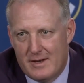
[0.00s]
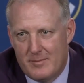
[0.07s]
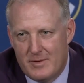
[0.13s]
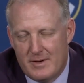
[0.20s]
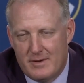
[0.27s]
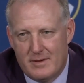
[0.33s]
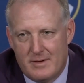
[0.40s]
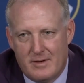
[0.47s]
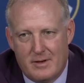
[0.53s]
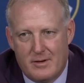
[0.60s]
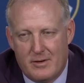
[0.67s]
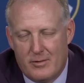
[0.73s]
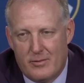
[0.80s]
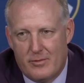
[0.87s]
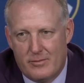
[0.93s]
I mean,
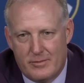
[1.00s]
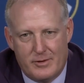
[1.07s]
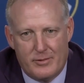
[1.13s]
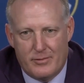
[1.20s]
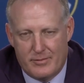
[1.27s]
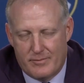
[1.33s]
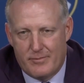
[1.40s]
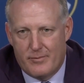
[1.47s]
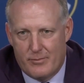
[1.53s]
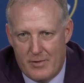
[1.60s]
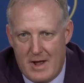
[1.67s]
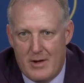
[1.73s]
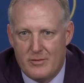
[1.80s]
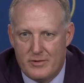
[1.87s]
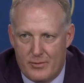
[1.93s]
you're
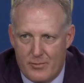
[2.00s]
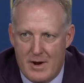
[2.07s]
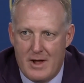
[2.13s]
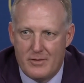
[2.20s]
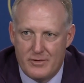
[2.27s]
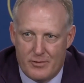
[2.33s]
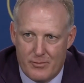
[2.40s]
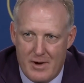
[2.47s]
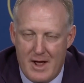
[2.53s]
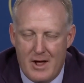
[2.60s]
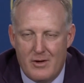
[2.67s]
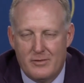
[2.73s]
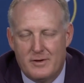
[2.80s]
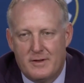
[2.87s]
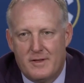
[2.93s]
round to round to round,